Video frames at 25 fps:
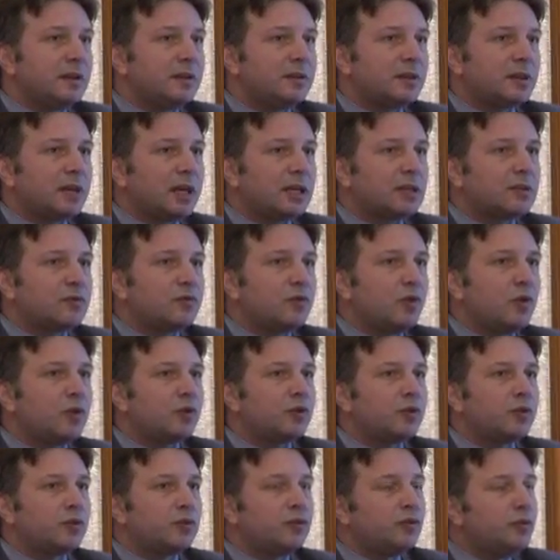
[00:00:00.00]
transferred
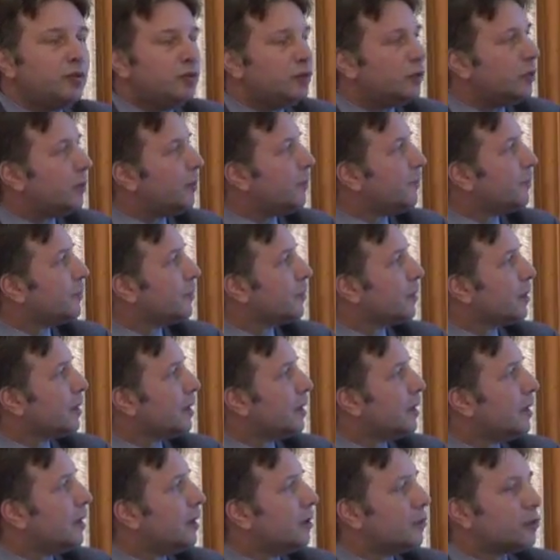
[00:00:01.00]
to the
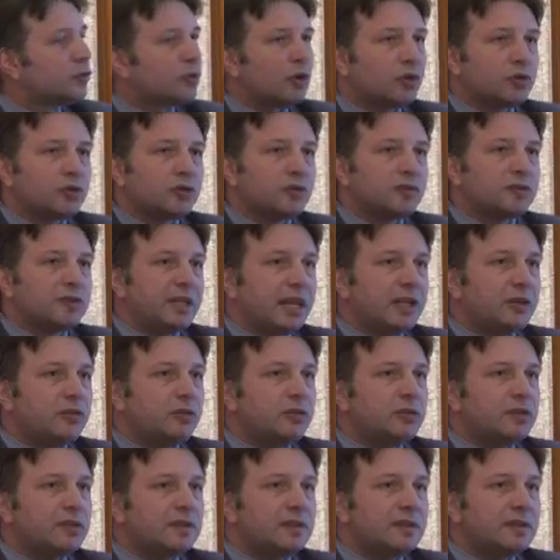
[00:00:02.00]
social
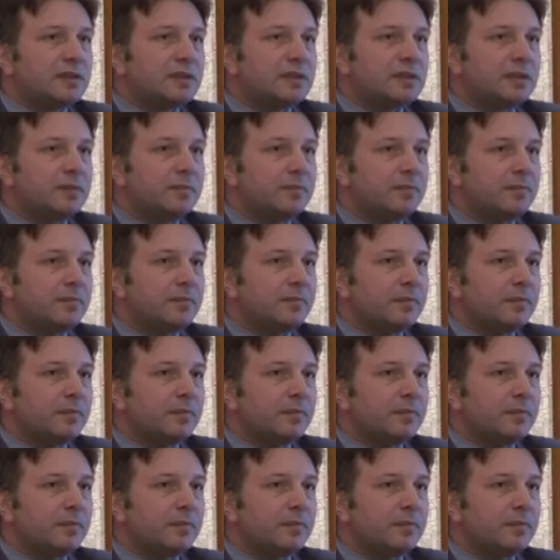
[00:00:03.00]
security system,